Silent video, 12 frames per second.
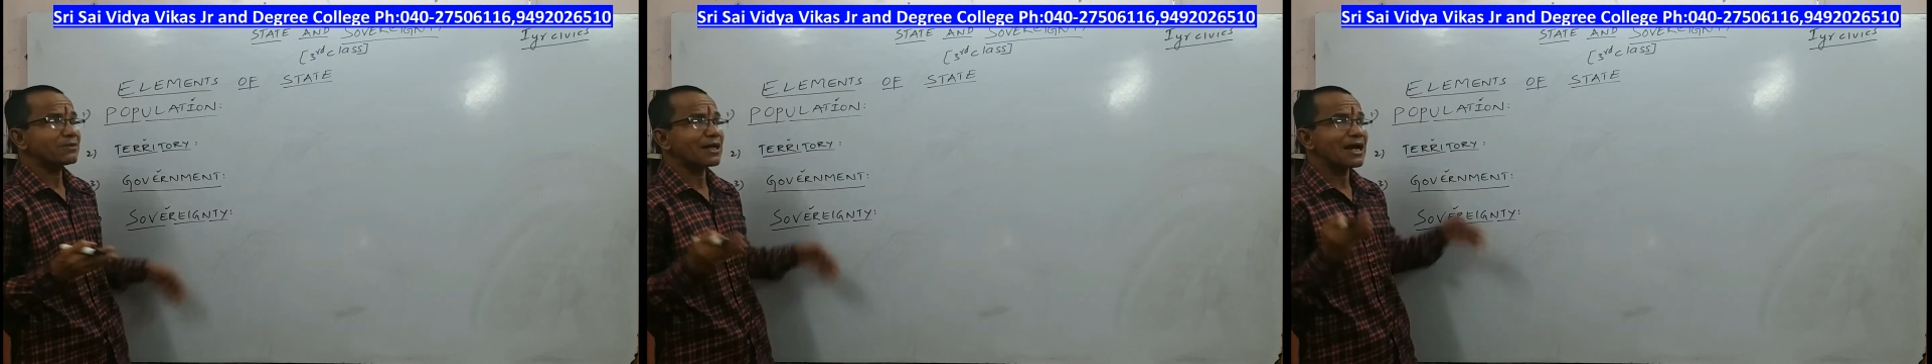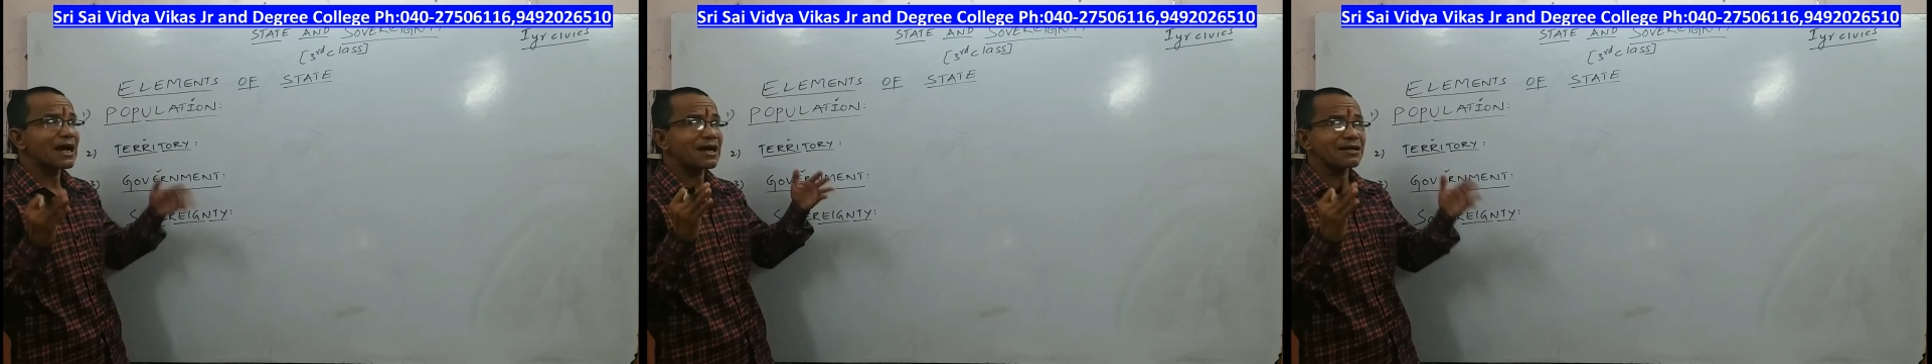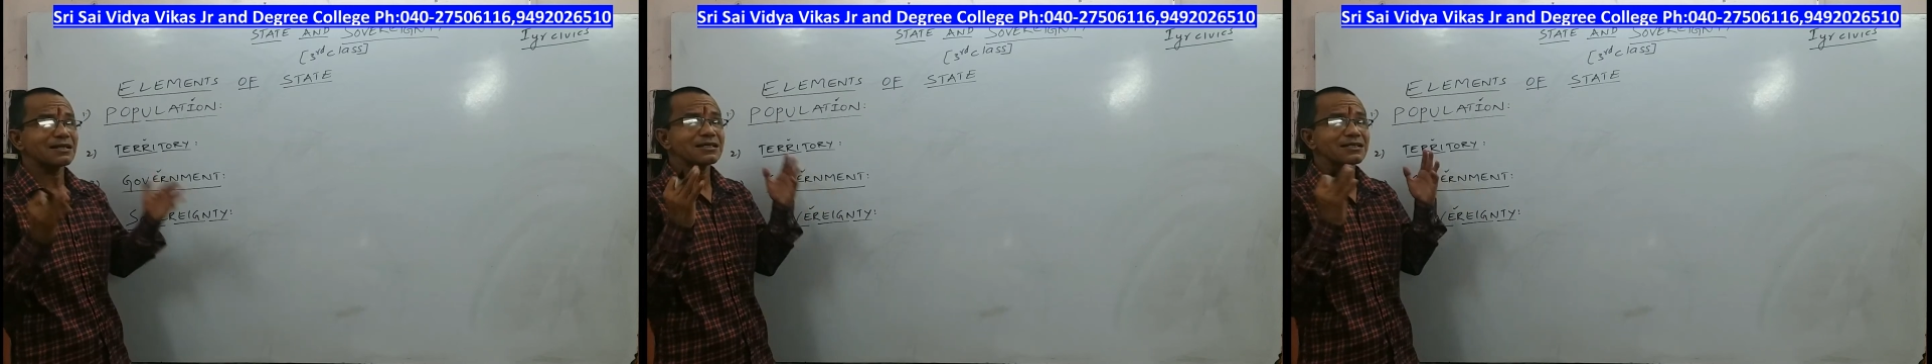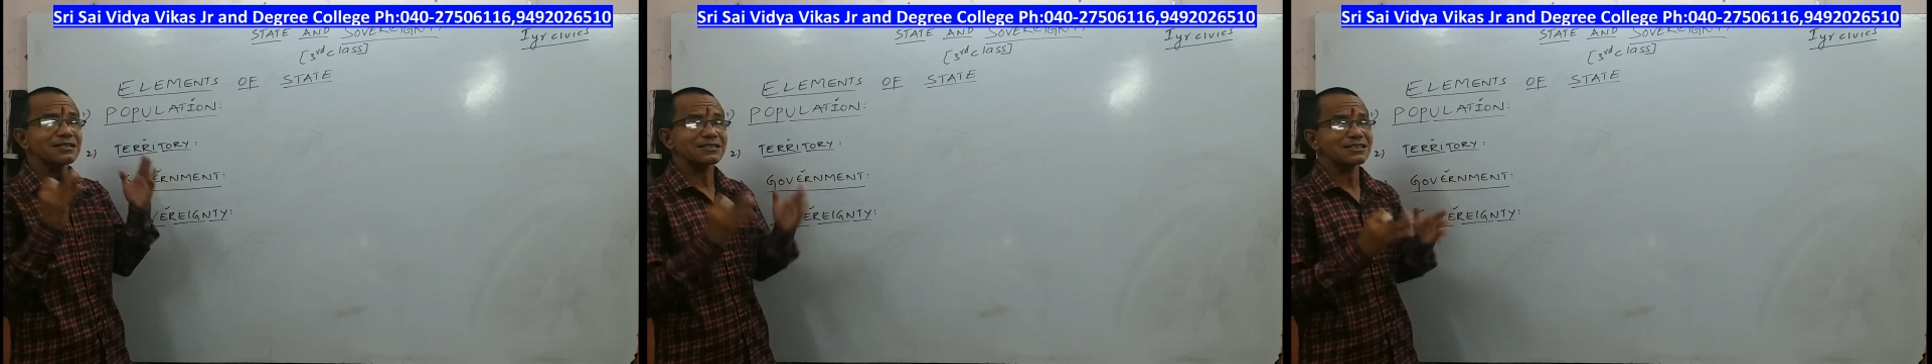
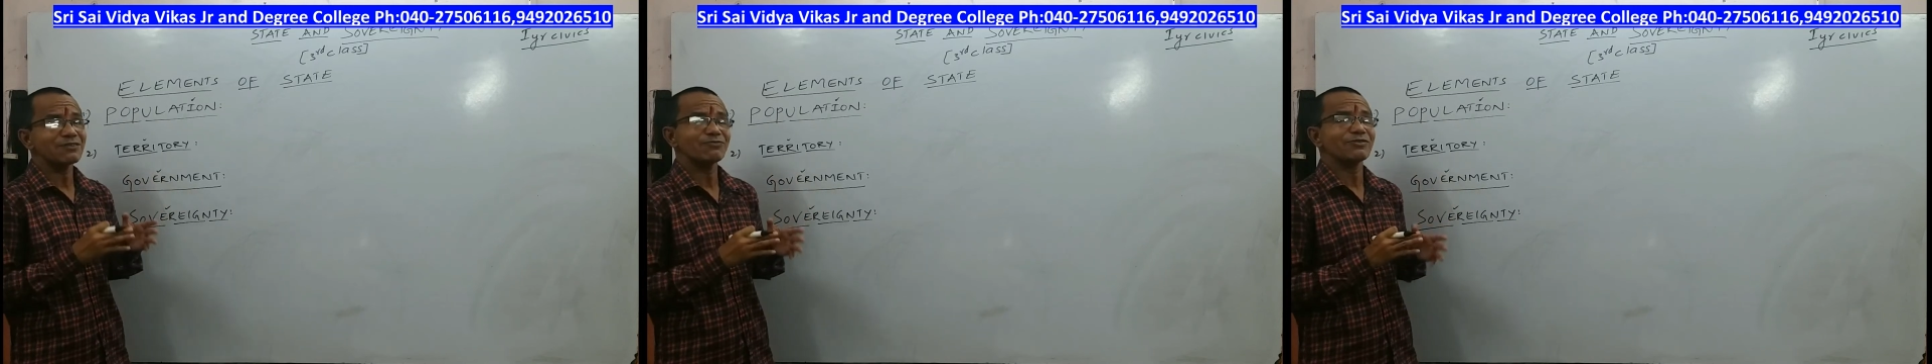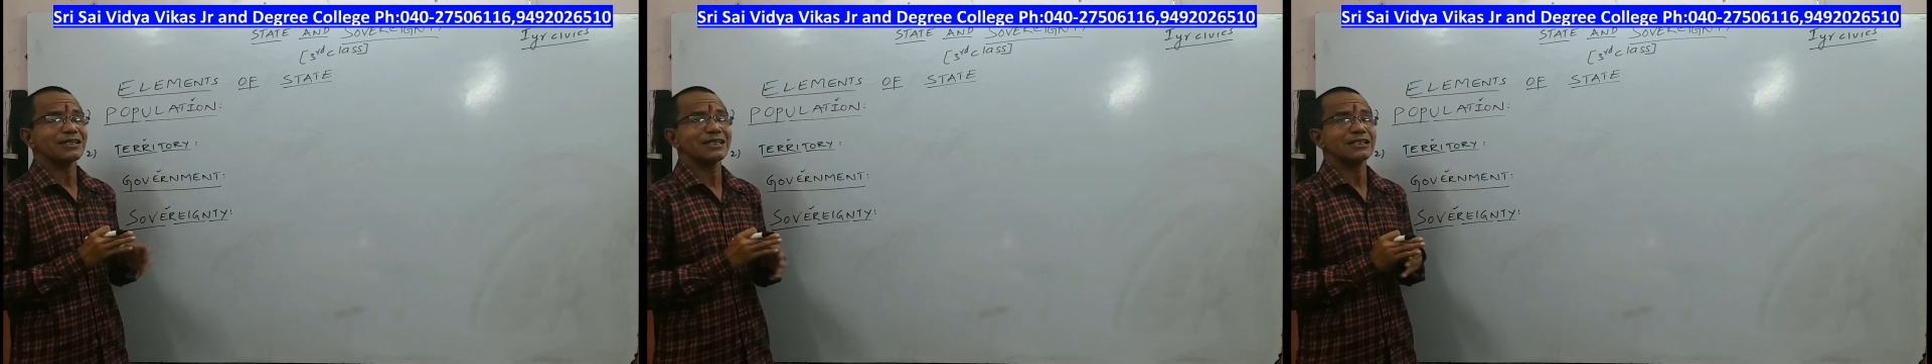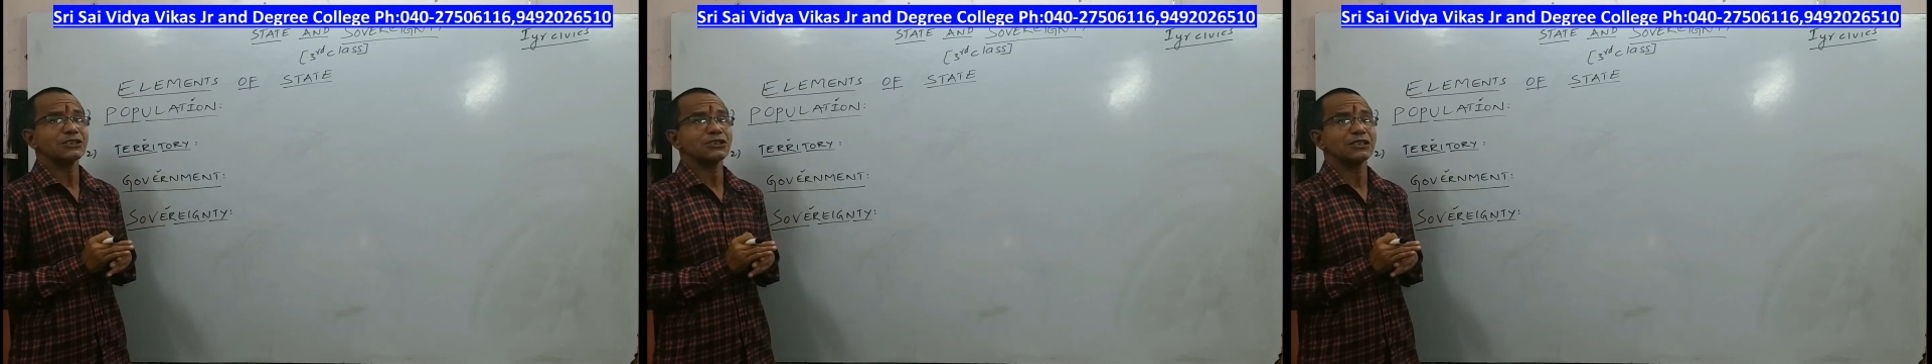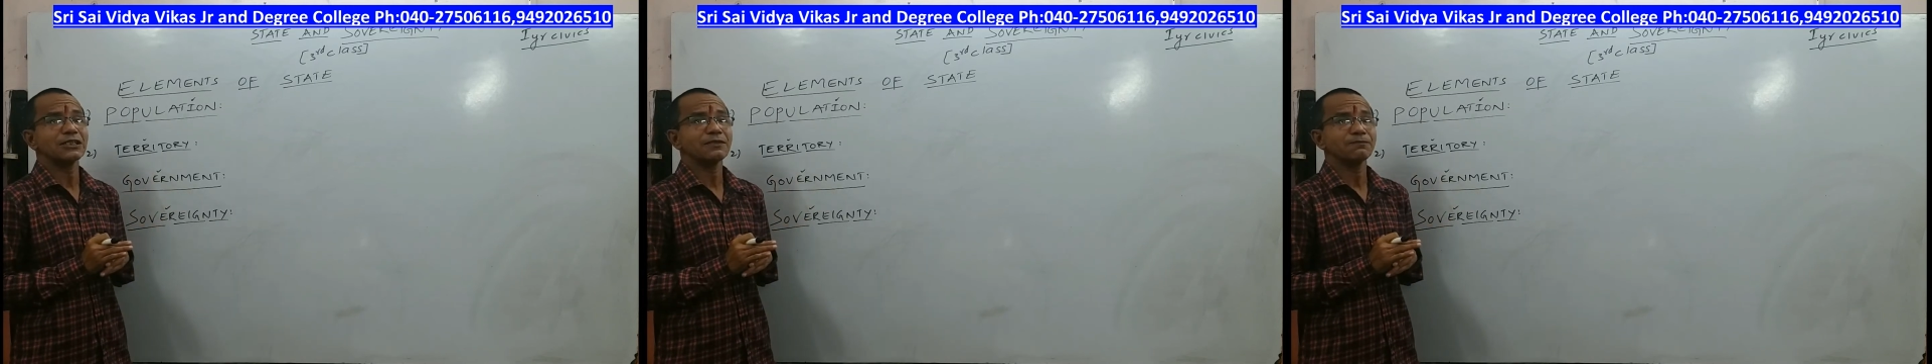Gardner's
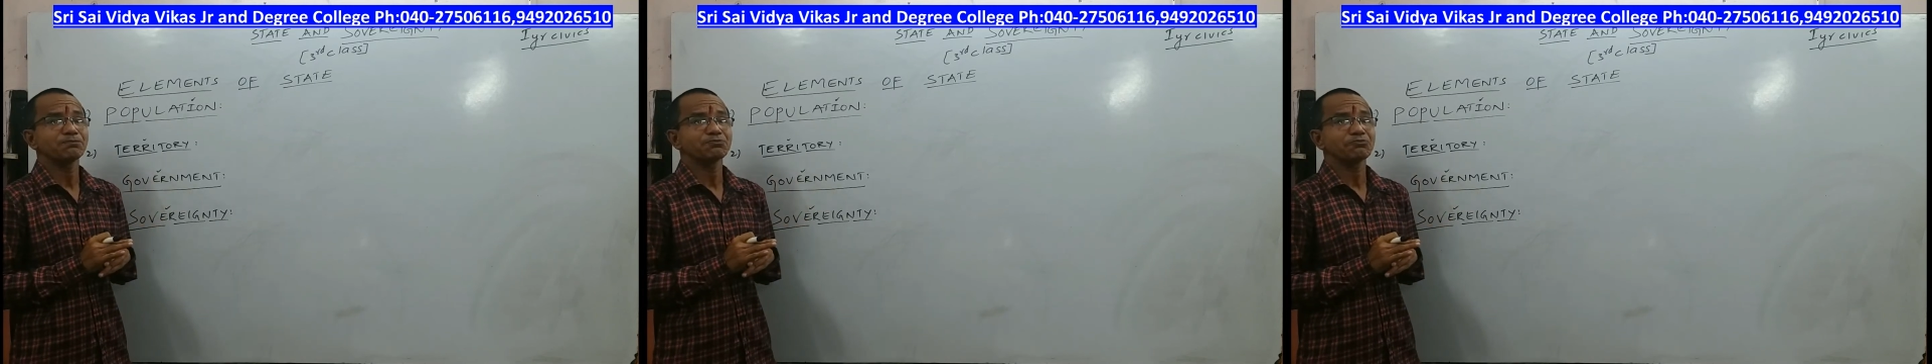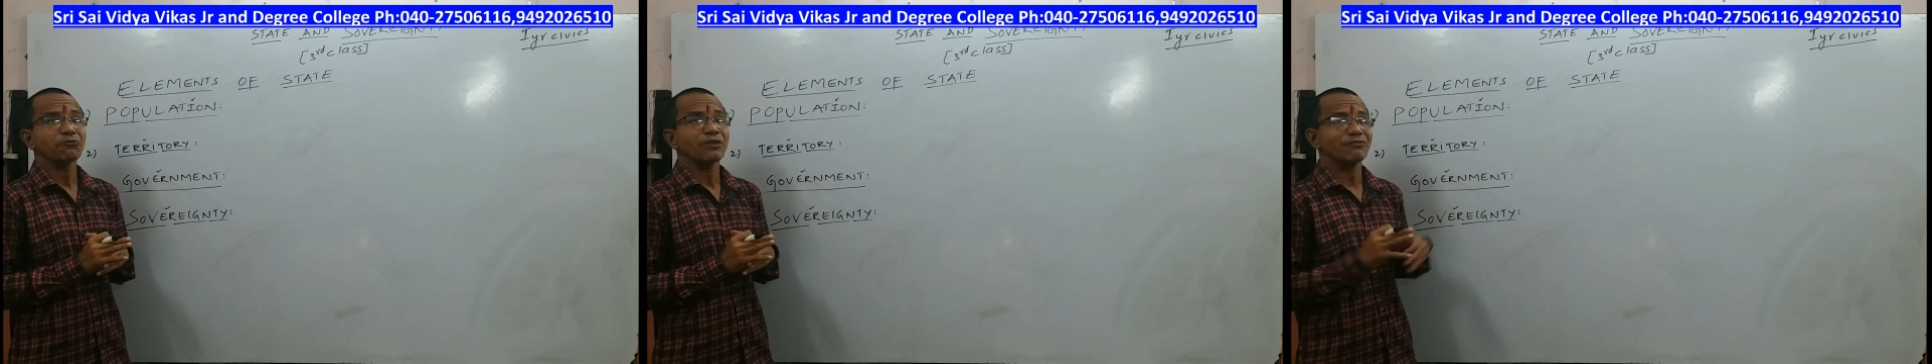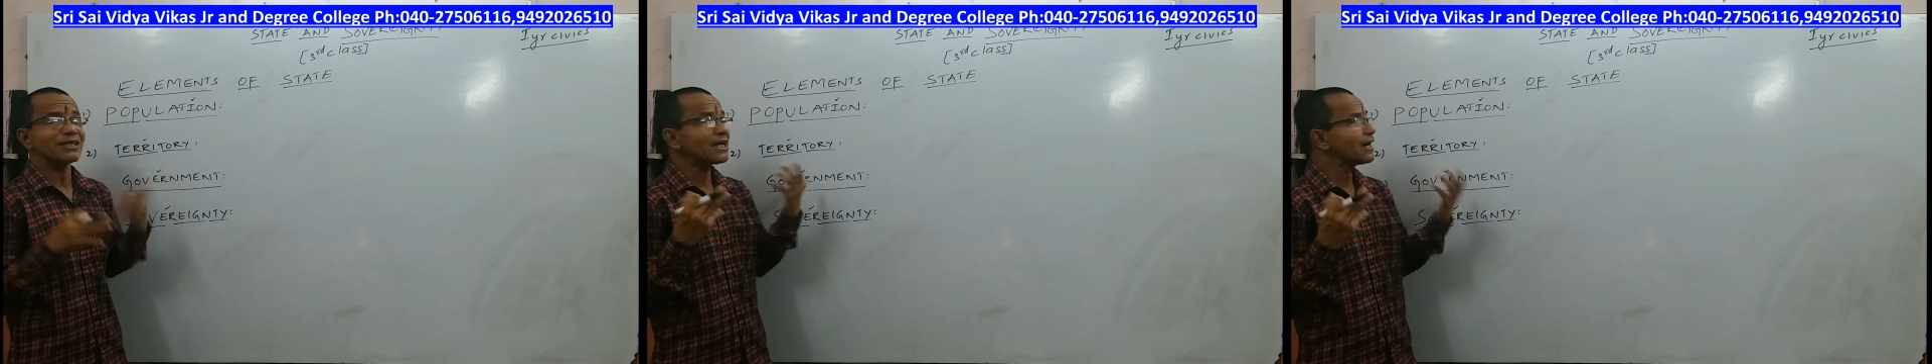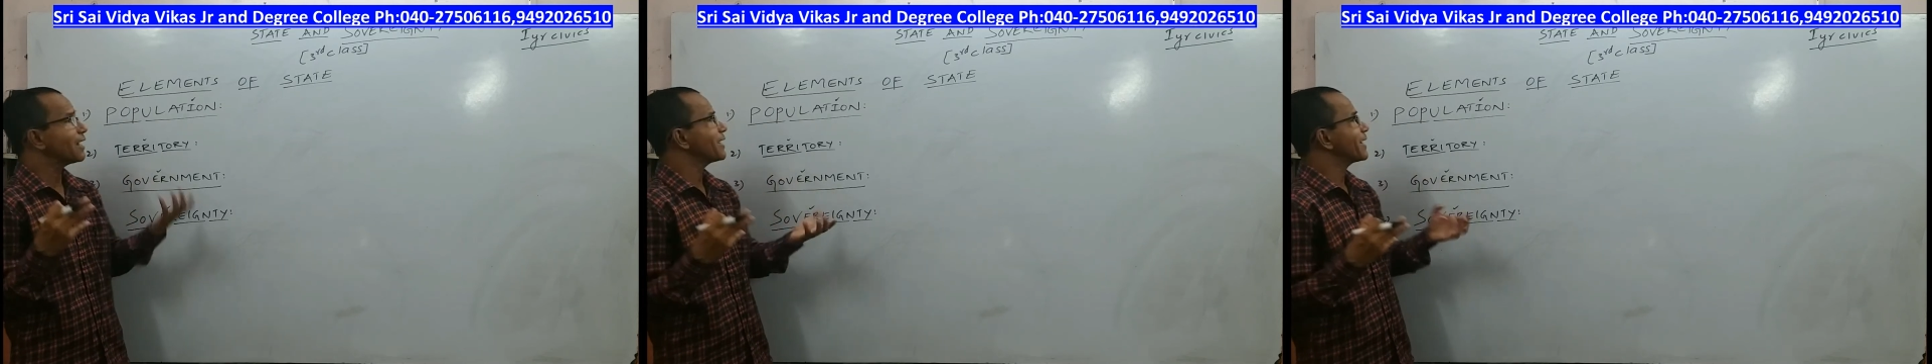definition, we
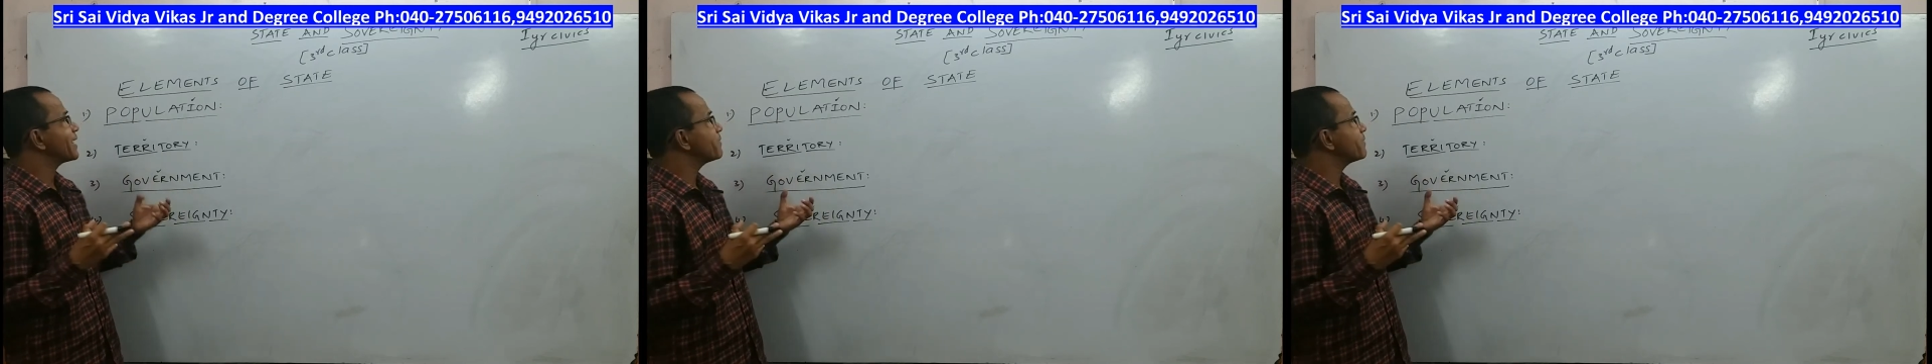are